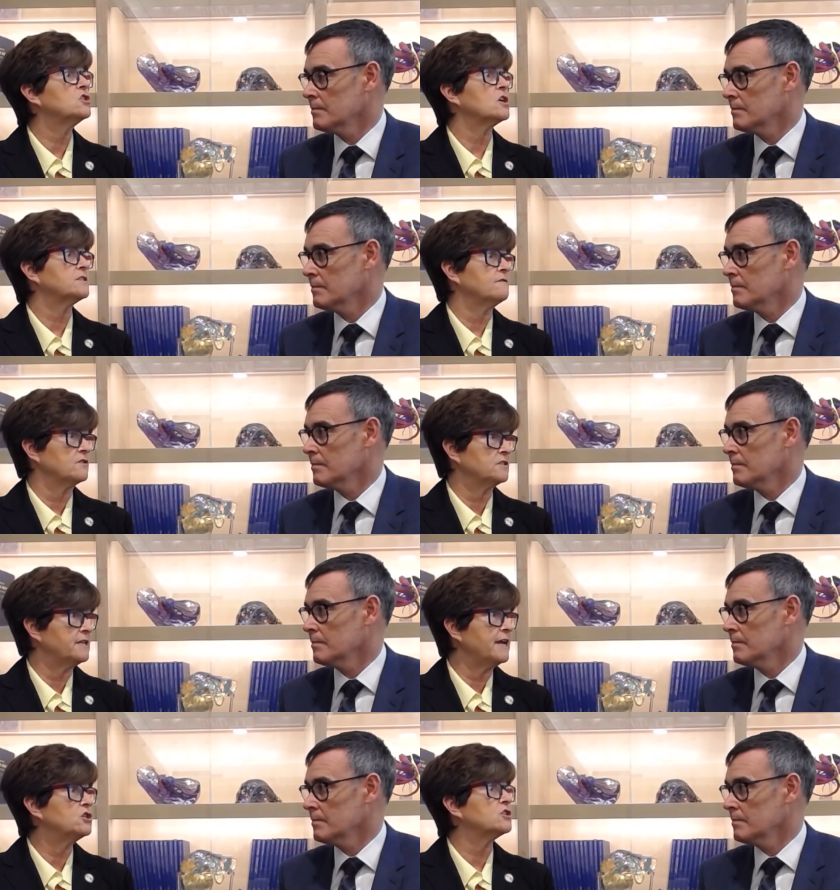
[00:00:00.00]
Speaker 1: adjusted for
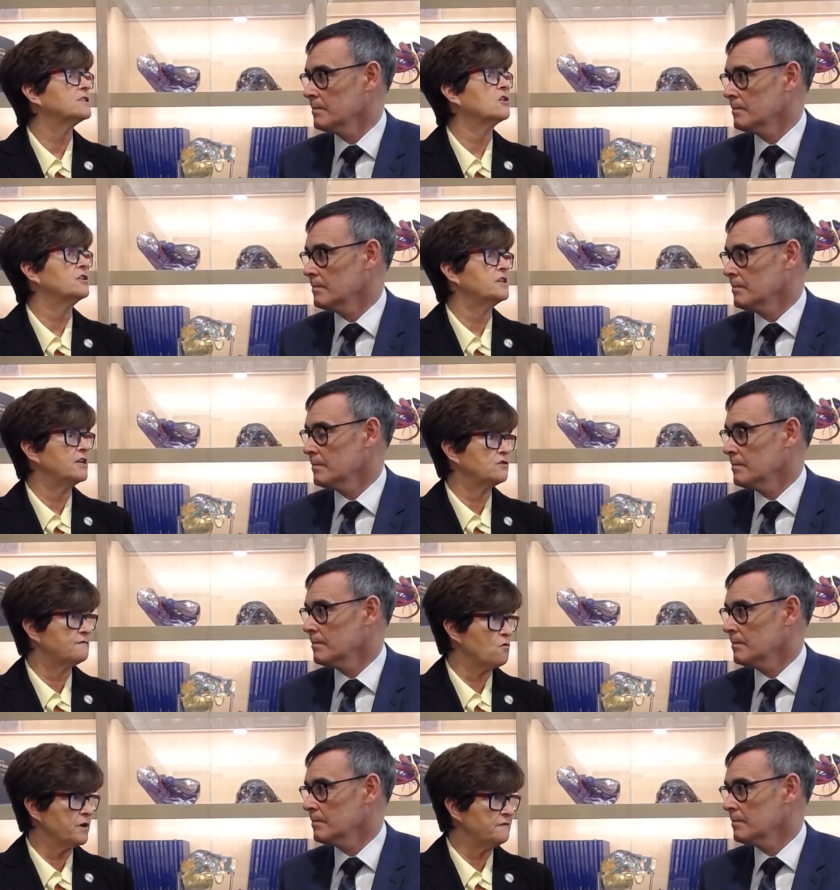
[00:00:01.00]
stage, should start at the age of
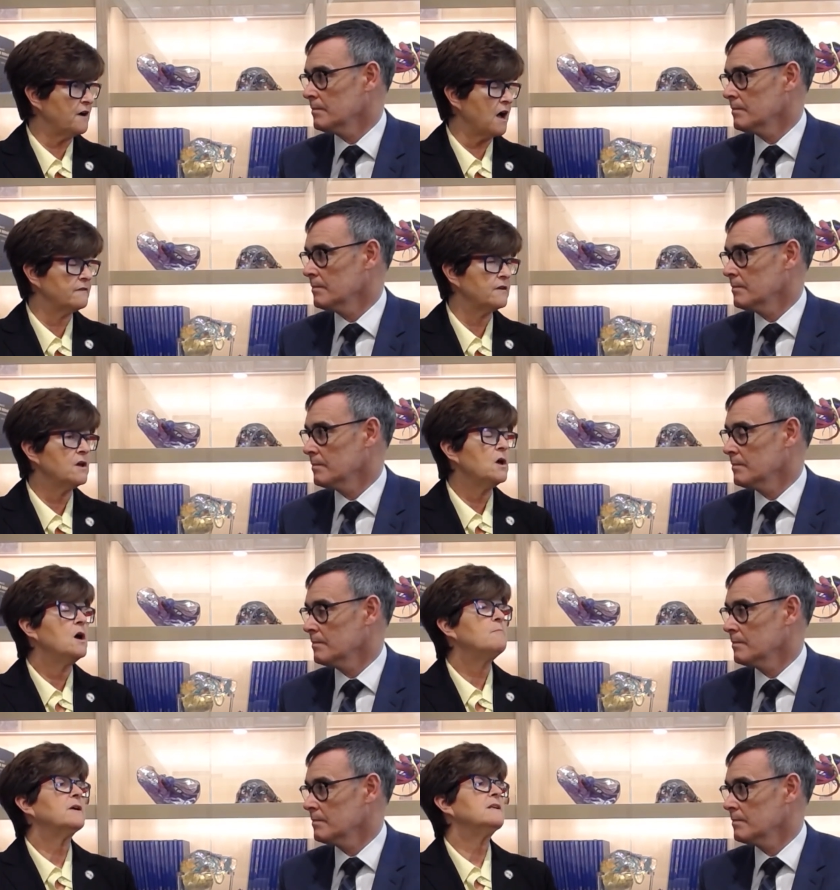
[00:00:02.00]
forty-five.
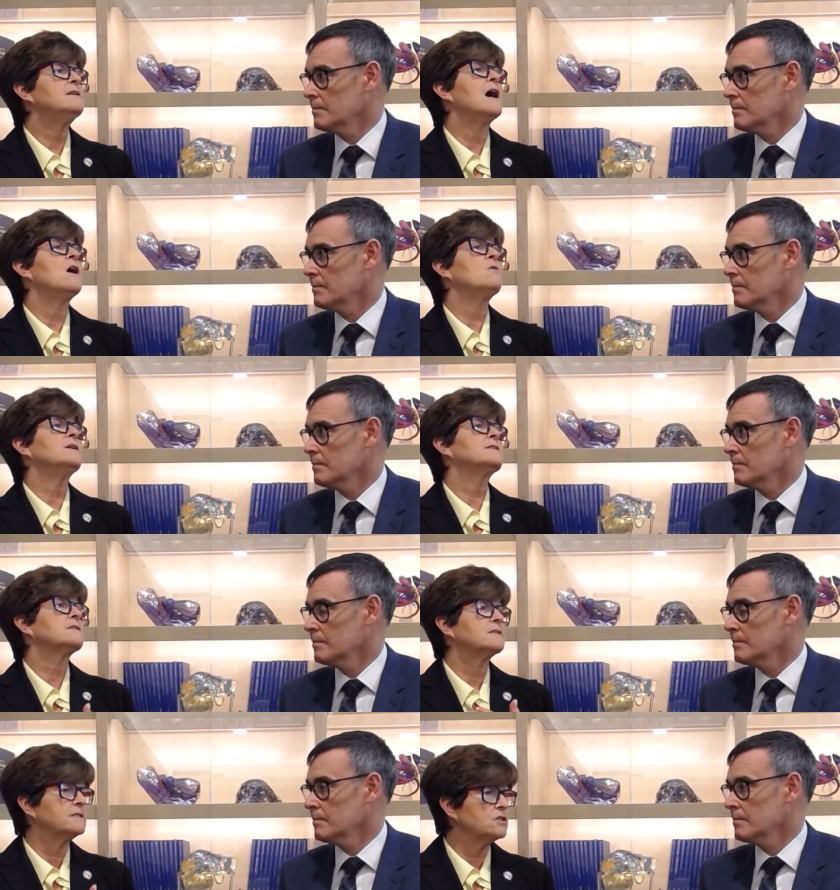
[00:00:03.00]
But now it's
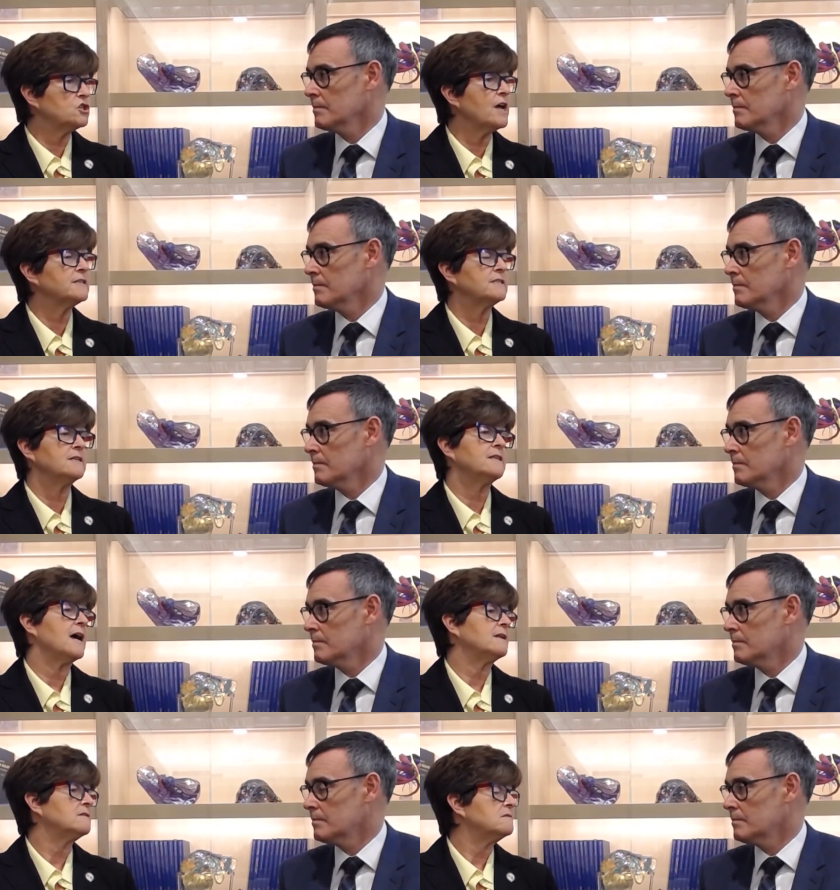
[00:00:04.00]
suggested
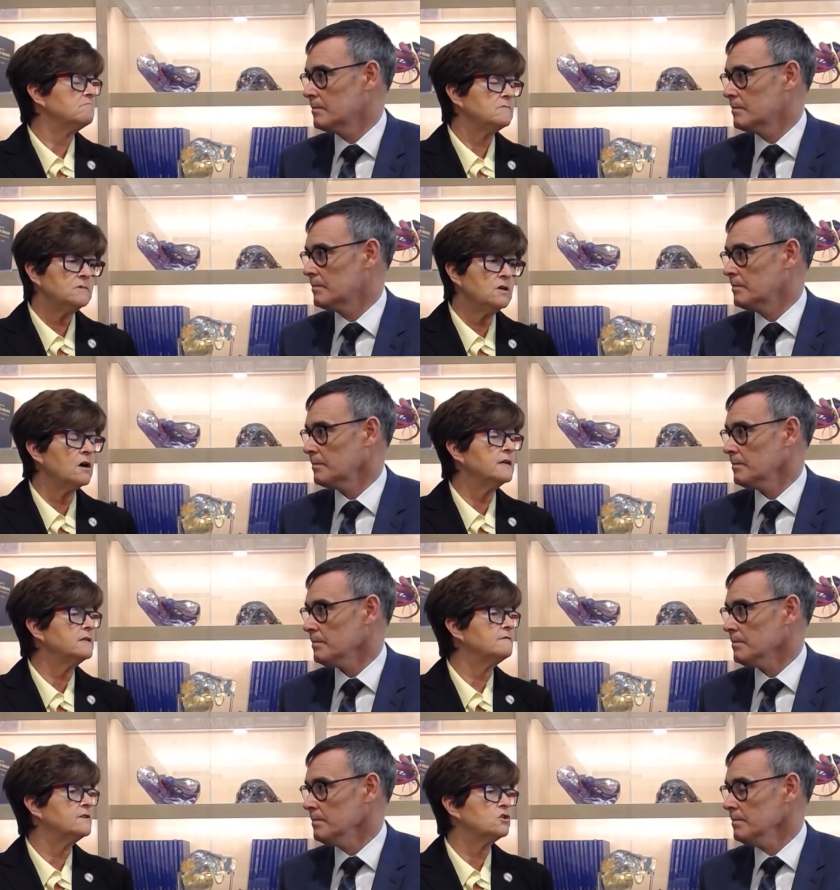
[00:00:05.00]
that young
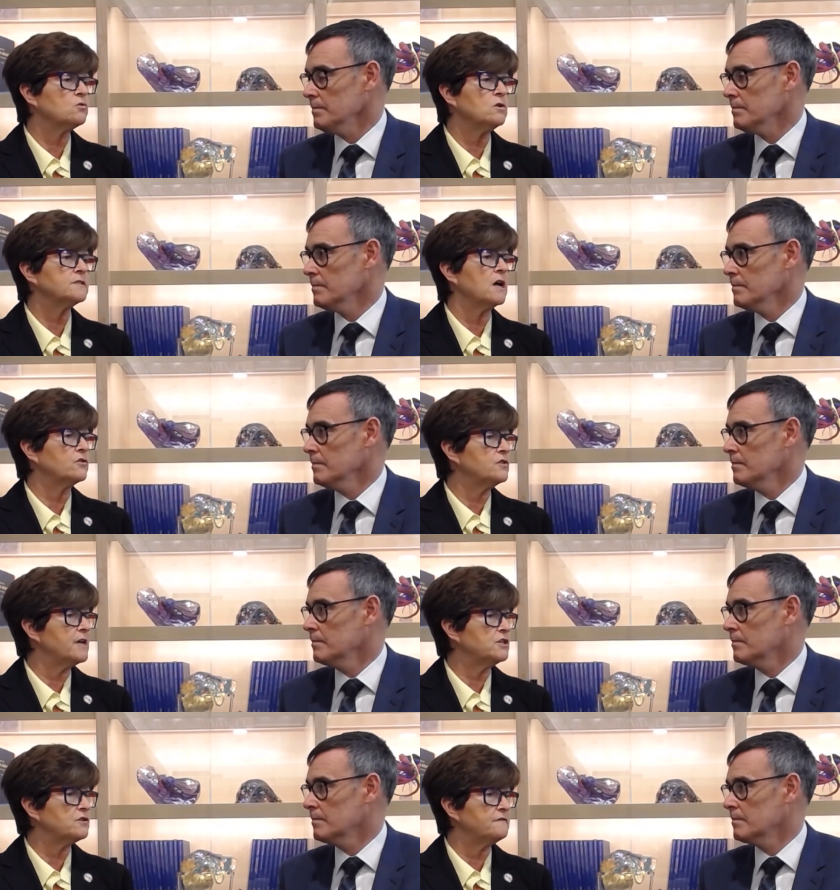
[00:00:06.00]
individuals under the
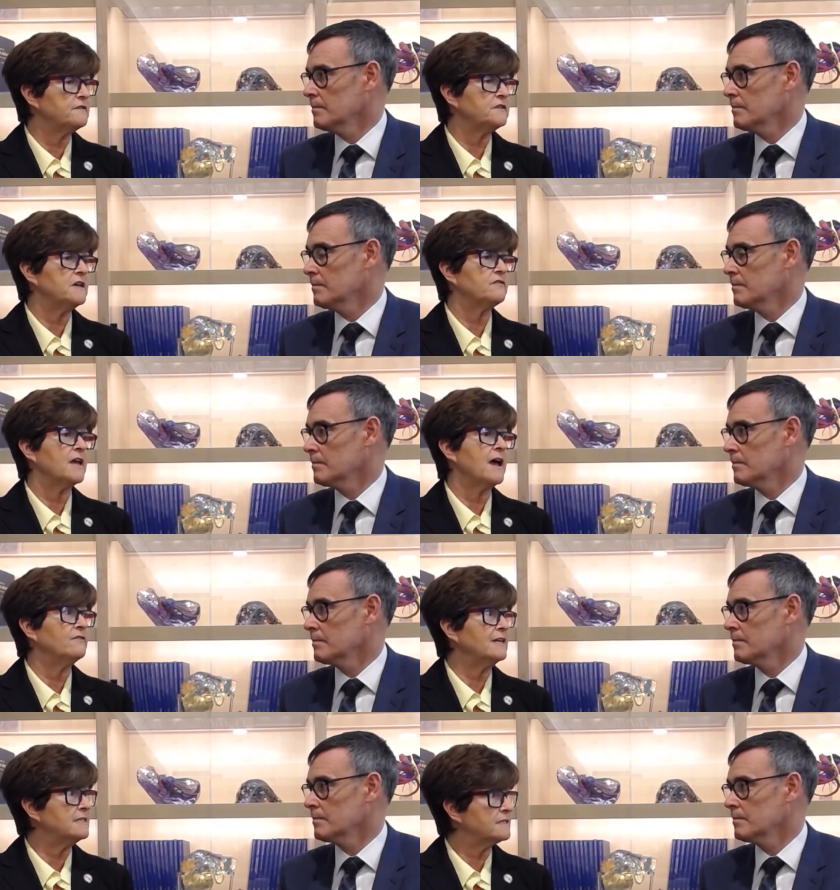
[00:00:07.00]
age of fifty, if they have
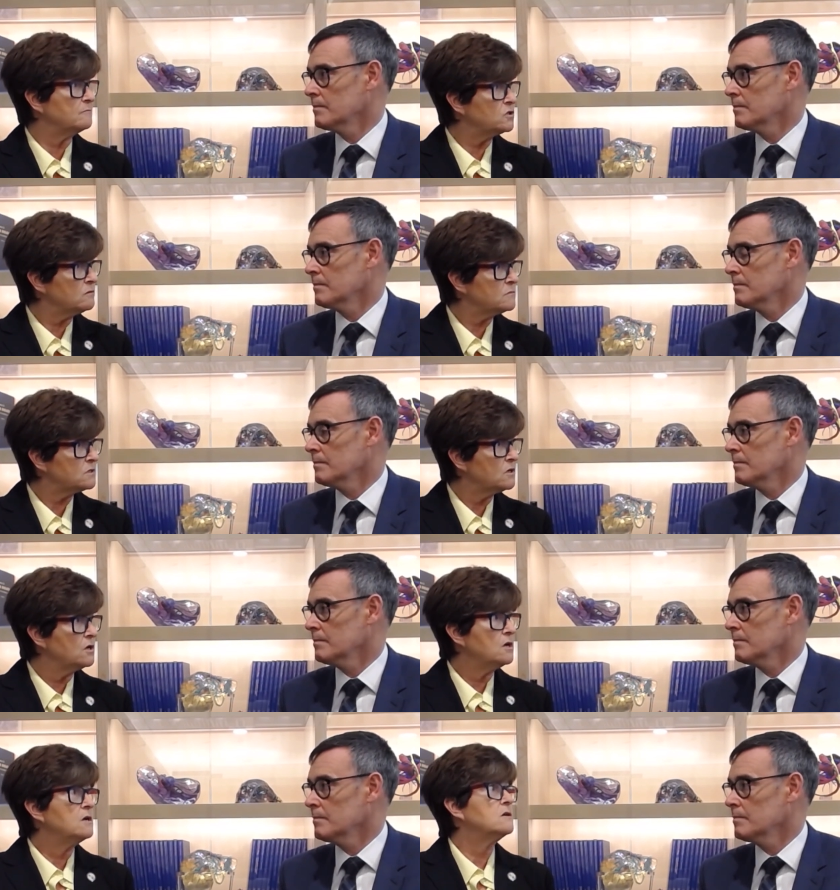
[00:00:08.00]
any symptoms,
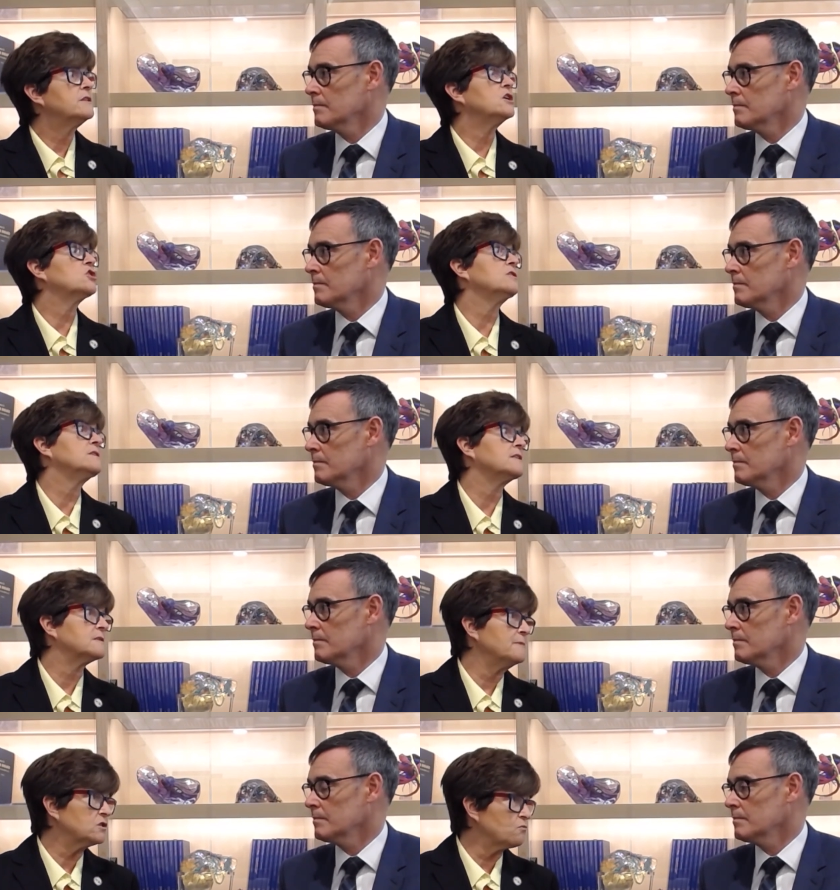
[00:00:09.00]
they shouldn't
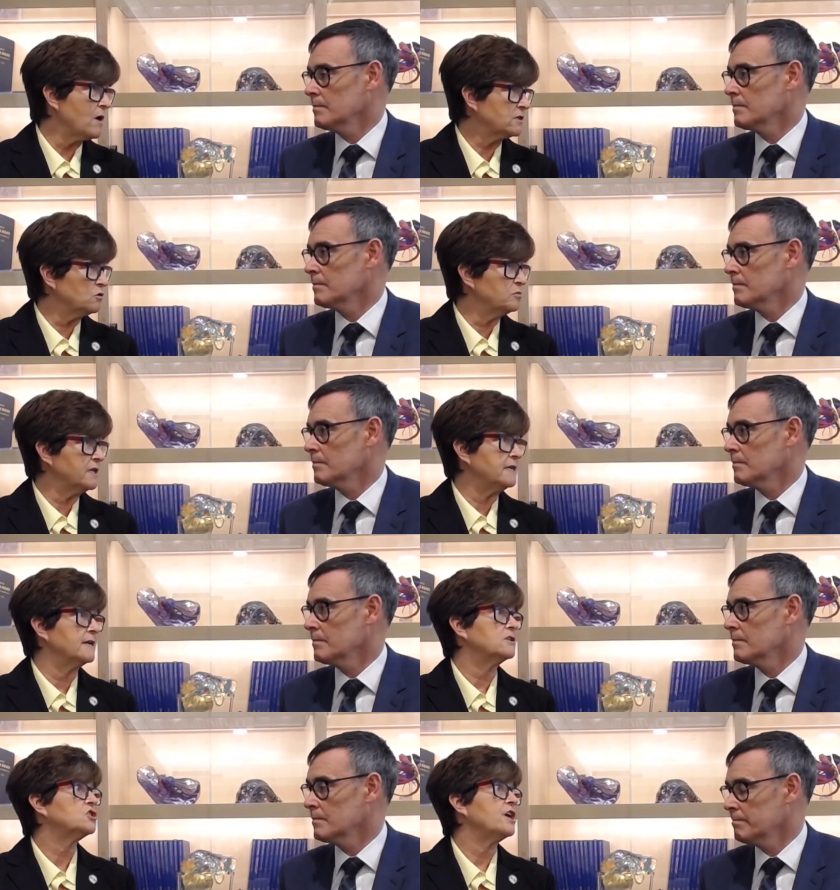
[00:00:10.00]
dismiss rectal
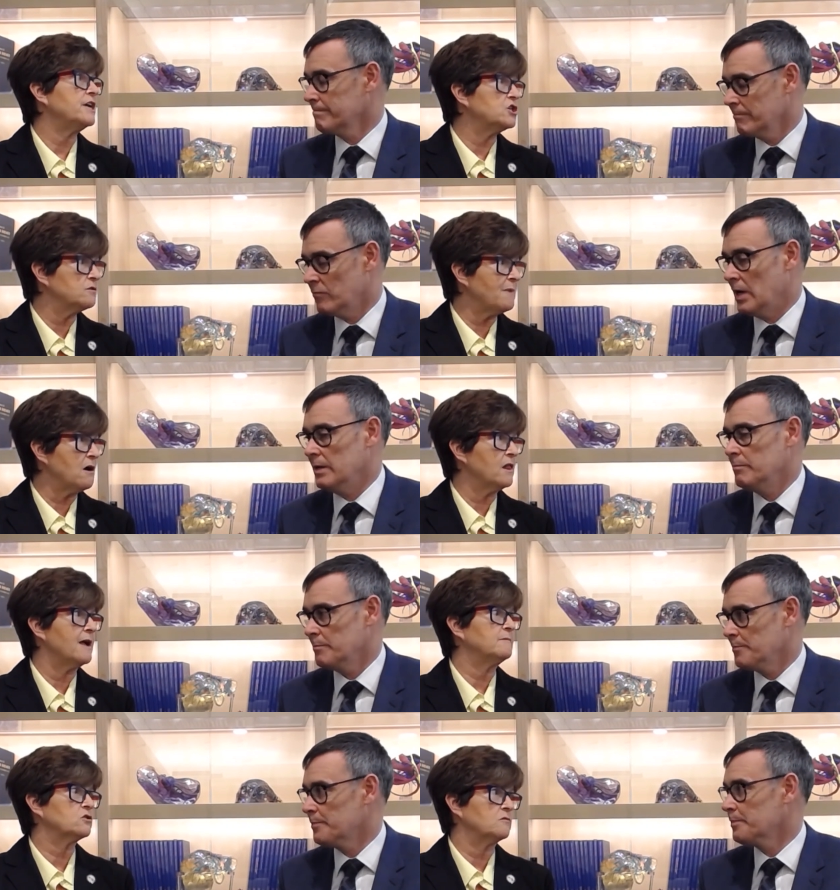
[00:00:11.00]
bleeding, change in bowel
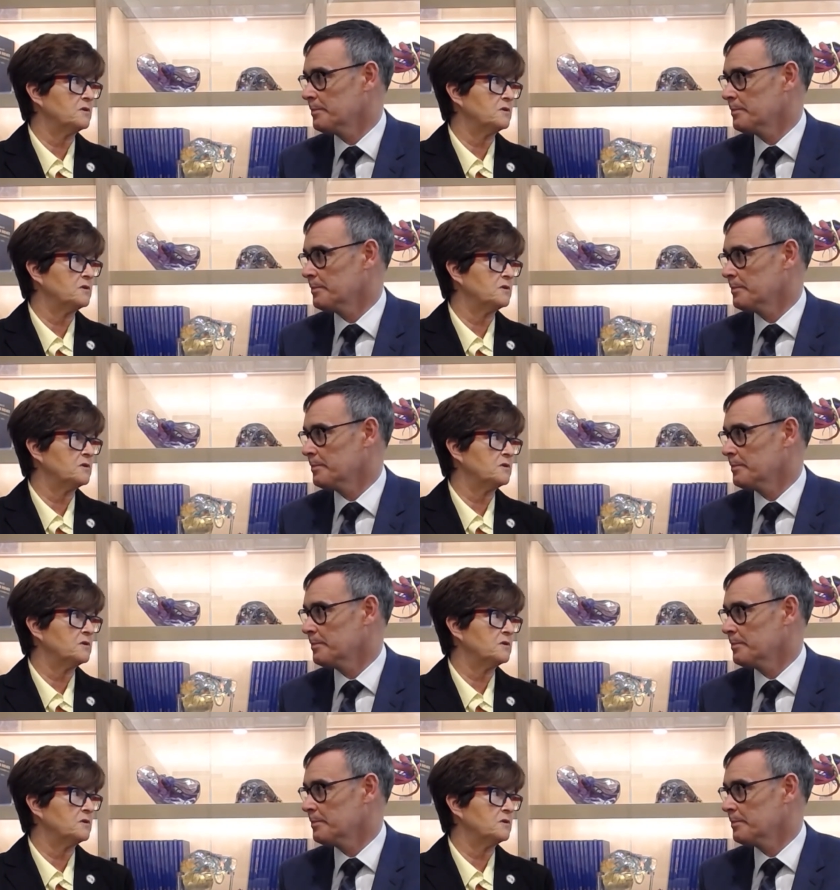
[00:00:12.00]
habits, or